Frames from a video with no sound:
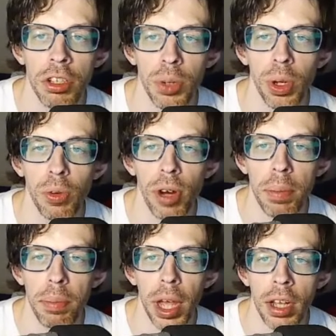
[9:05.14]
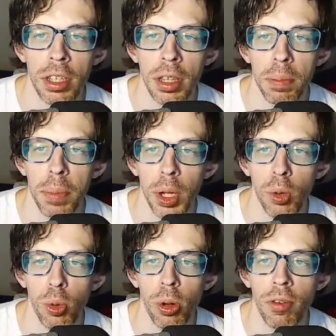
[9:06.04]
She went right back to the
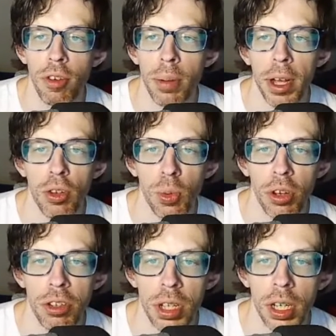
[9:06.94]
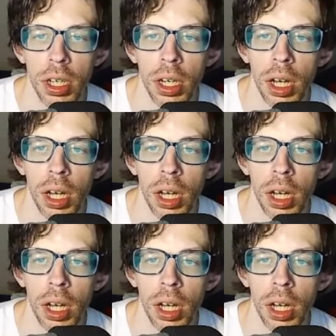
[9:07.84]
McElroy farmhouse with her son.